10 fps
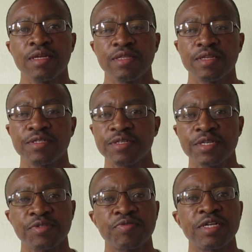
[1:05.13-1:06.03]
This is
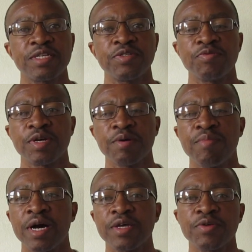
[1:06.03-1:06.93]
a strategy
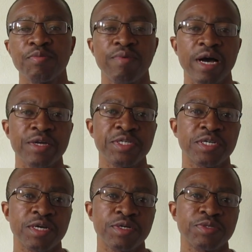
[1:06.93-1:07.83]
whereby you buy
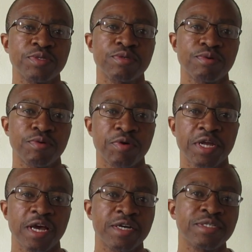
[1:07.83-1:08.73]
shares or
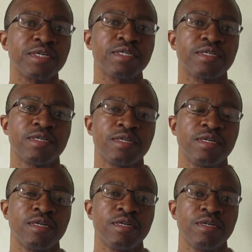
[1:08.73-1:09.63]
an asset
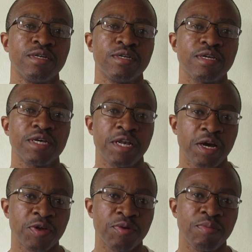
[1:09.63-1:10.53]
and
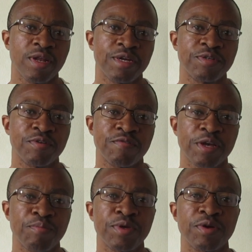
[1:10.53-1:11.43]
accumulate over
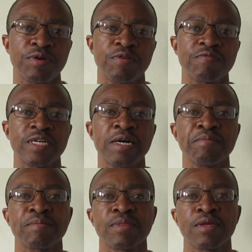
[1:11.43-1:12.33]
a period of
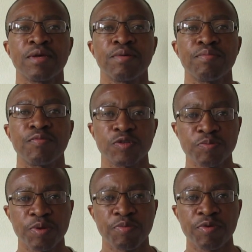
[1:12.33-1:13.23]
time.
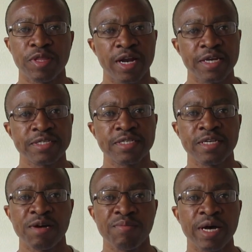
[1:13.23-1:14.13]
Most people that I
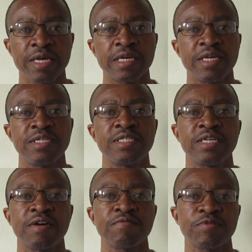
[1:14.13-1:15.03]
see are buying
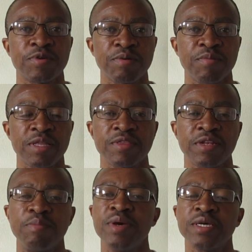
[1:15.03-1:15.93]
ETFs on a
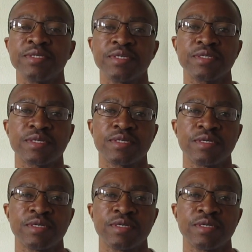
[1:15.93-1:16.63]
monthly basis.